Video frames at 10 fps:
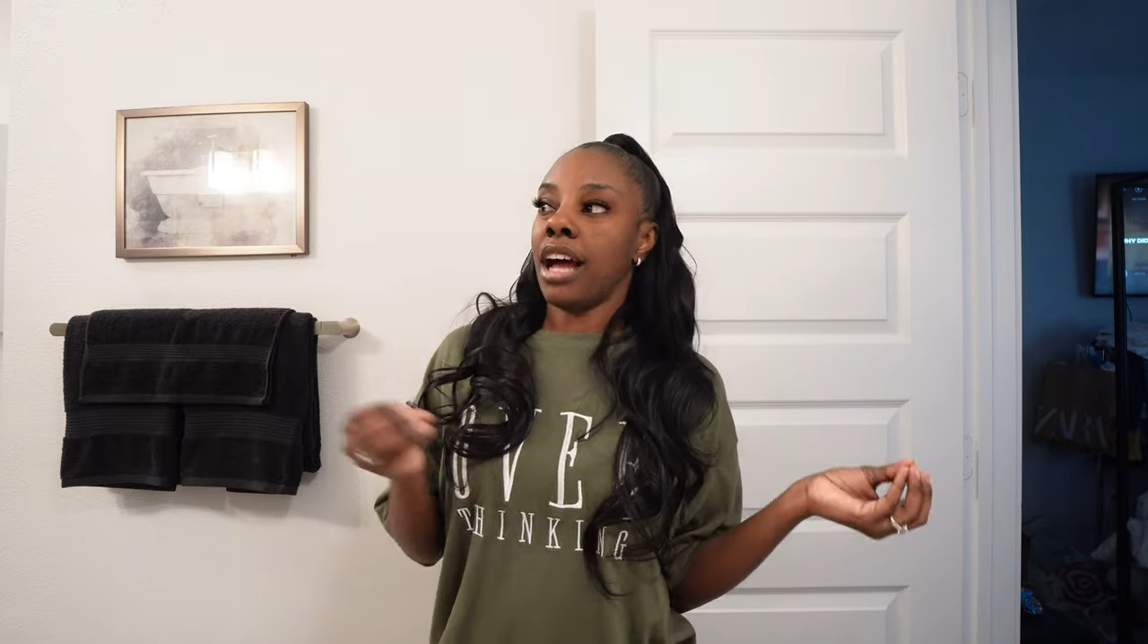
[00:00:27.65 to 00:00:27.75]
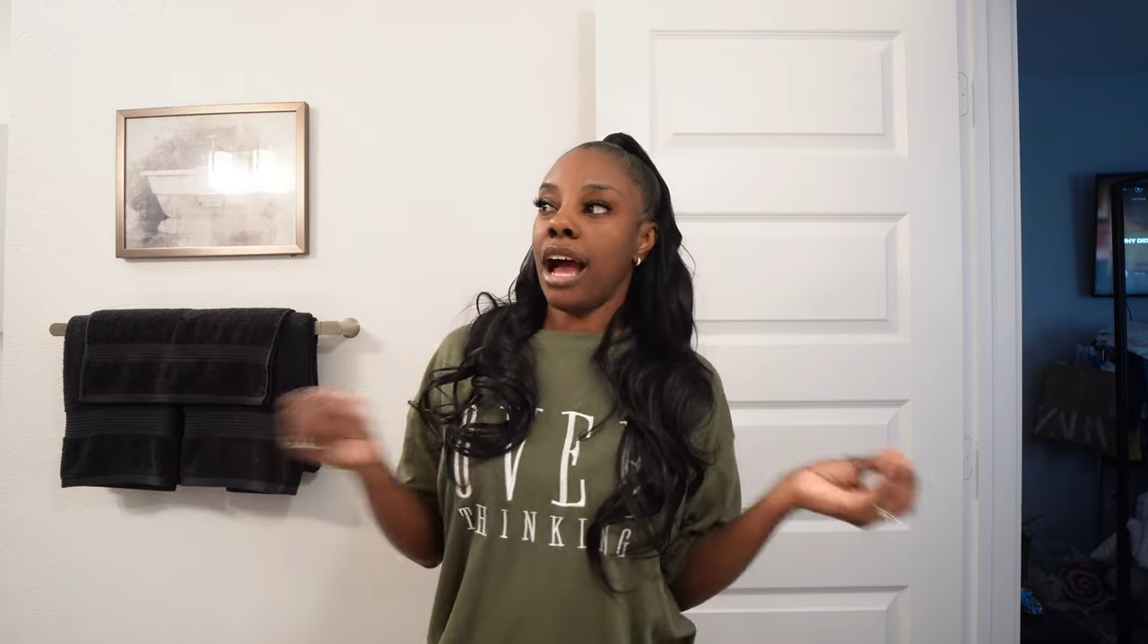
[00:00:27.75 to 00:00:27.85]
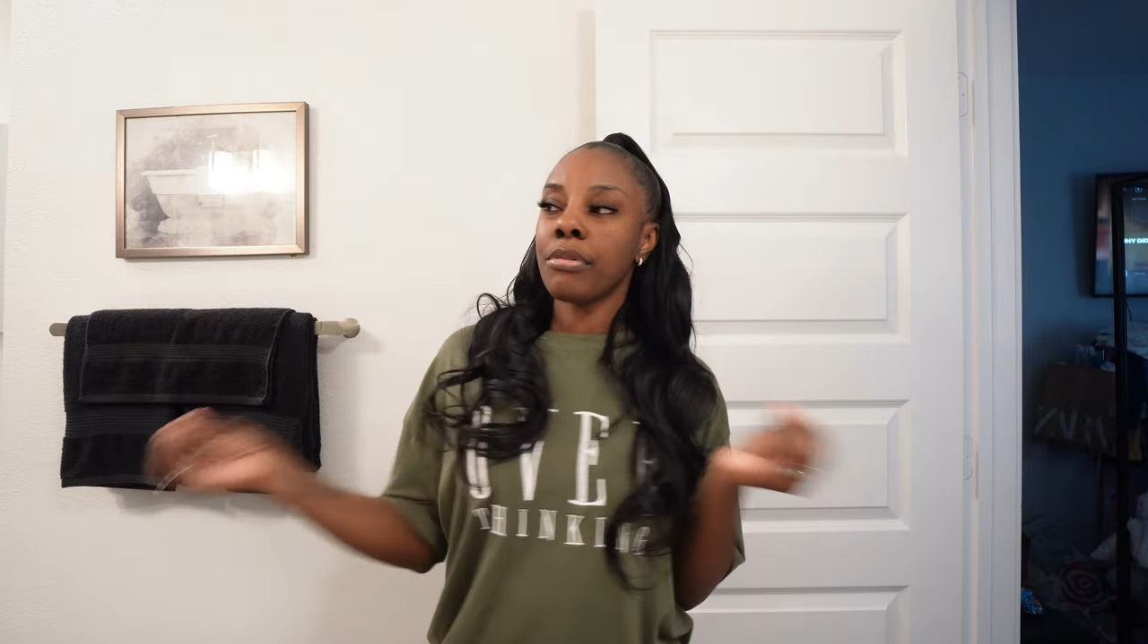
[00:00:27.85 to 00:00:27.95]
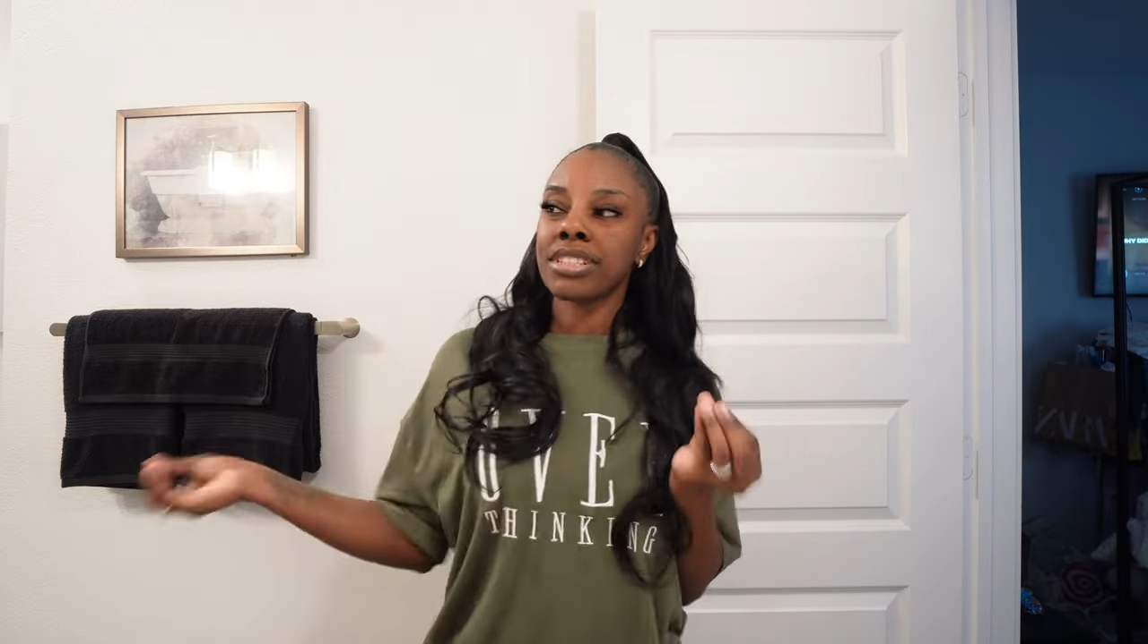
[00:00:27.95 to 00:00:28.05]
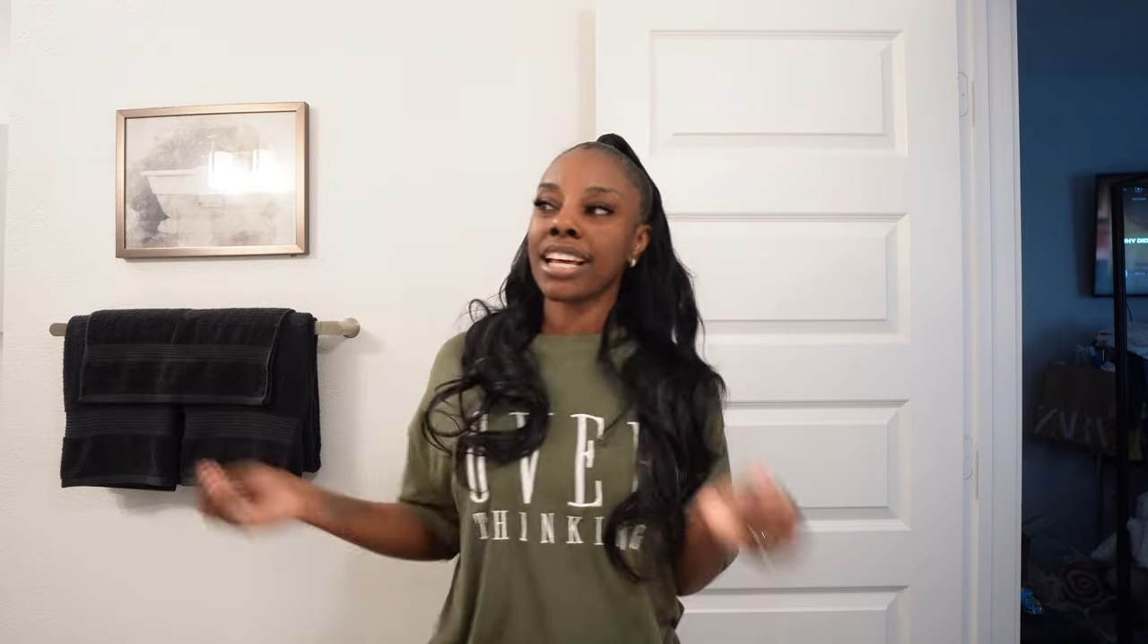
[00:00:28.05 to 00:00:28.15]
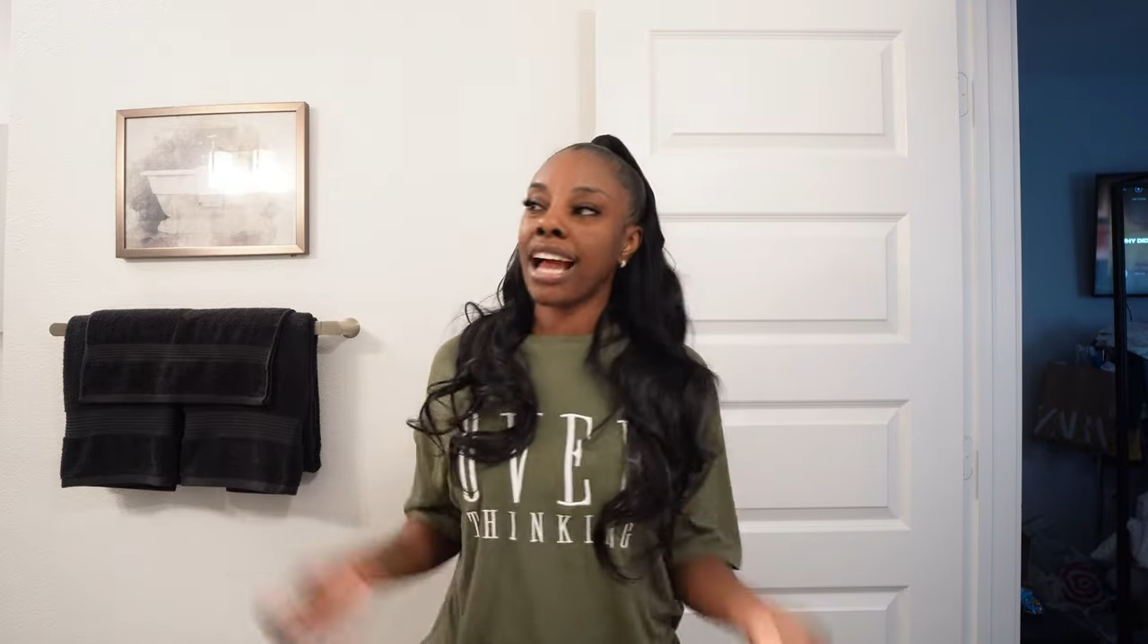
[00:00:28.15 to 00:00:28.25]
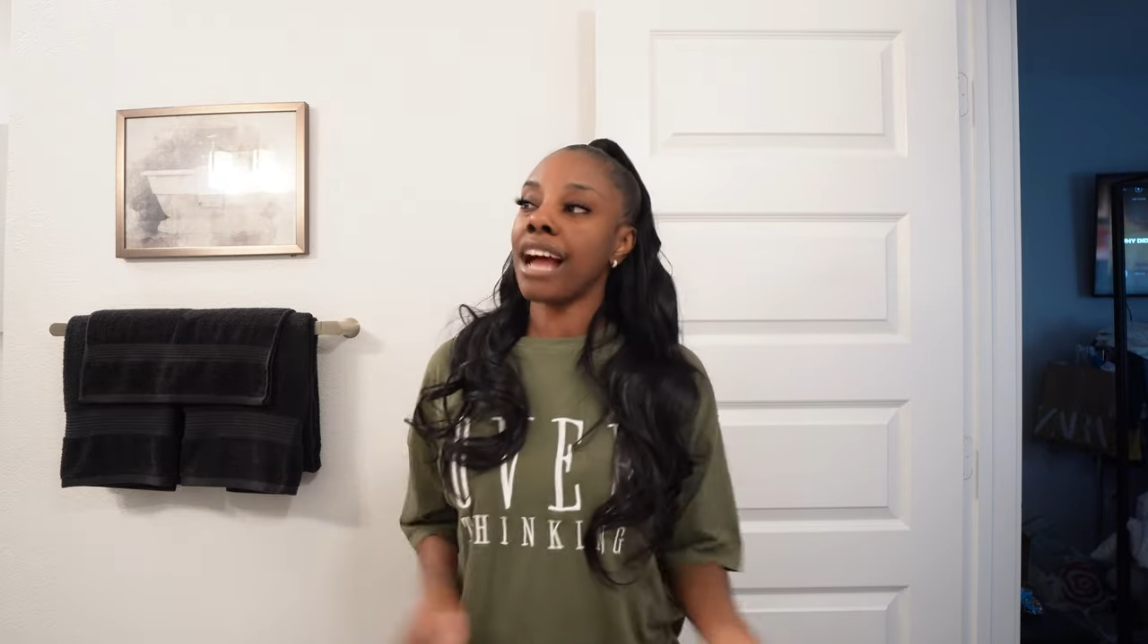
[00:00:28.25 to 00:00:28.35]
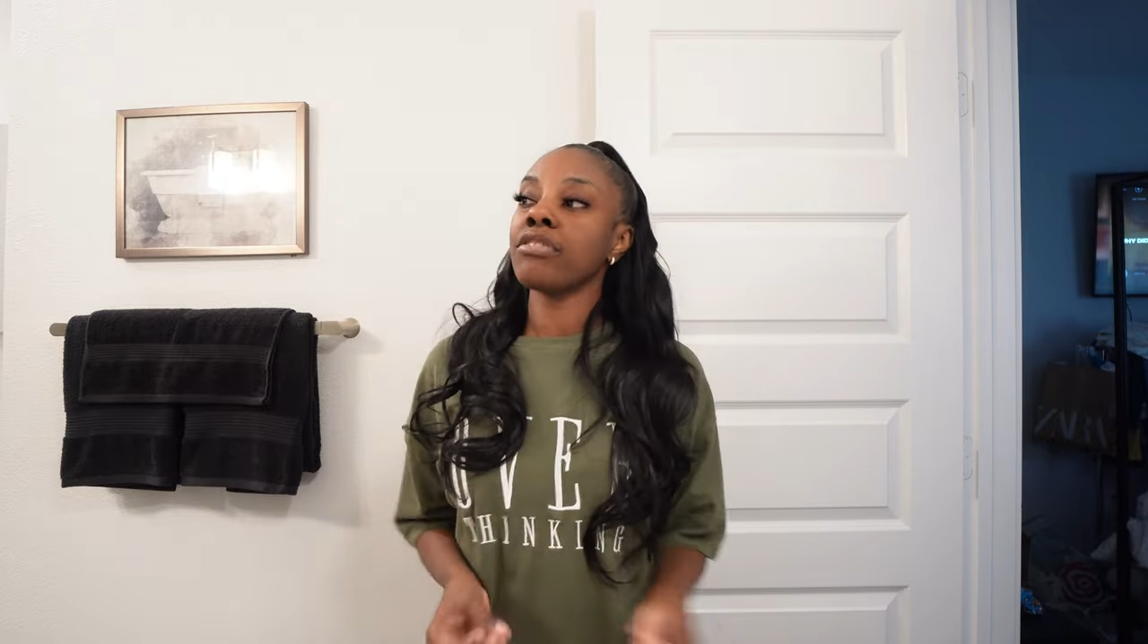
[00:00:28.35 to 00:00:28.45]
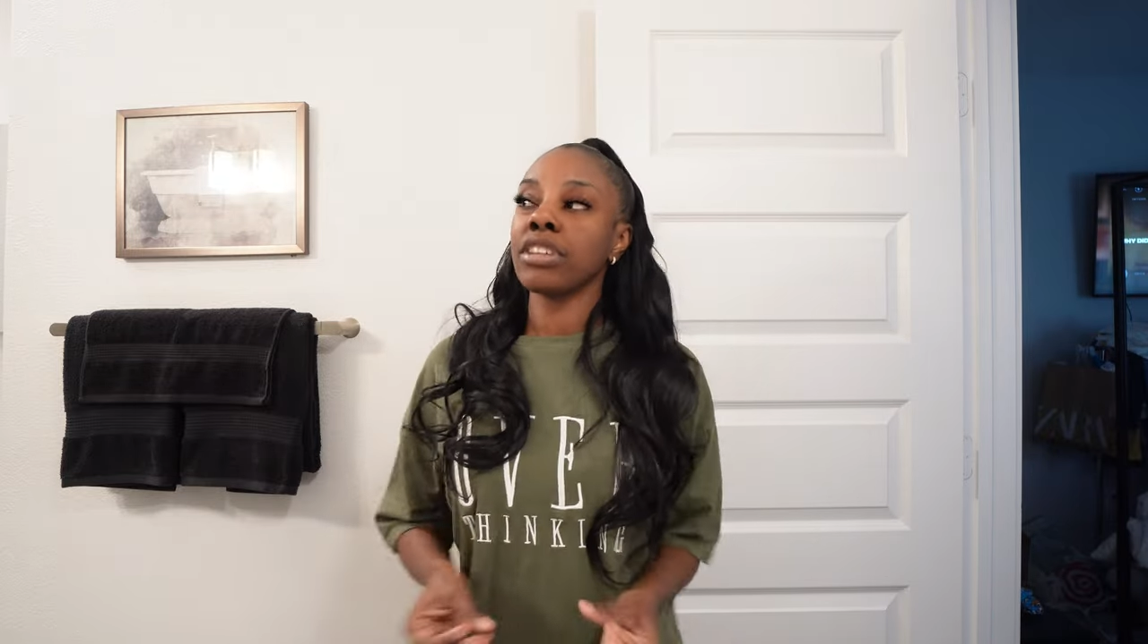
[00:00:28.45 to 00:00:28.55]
I was like, I